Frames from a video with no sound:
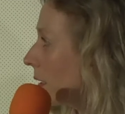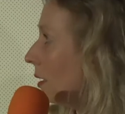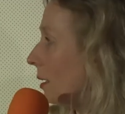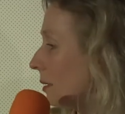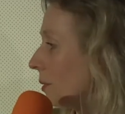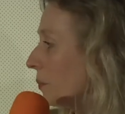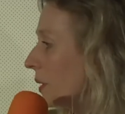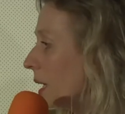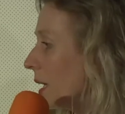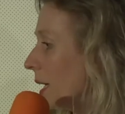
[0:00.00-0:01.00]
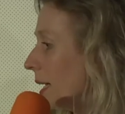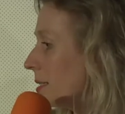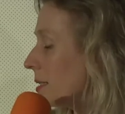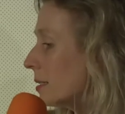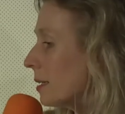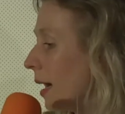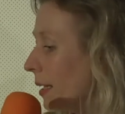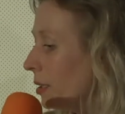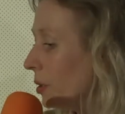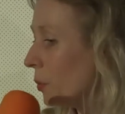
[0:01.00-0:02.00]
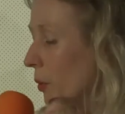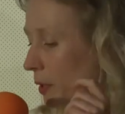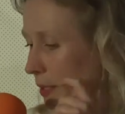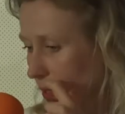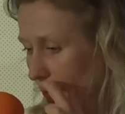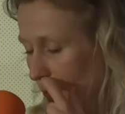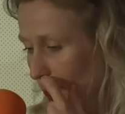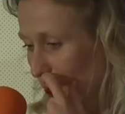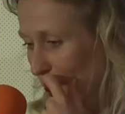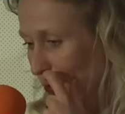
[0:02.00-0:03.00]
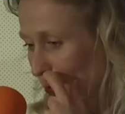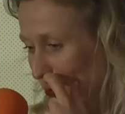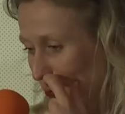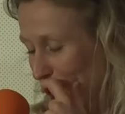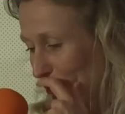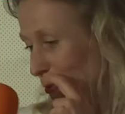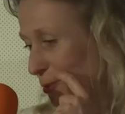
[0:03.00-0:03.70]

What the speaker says: here. And in an ideal world, if to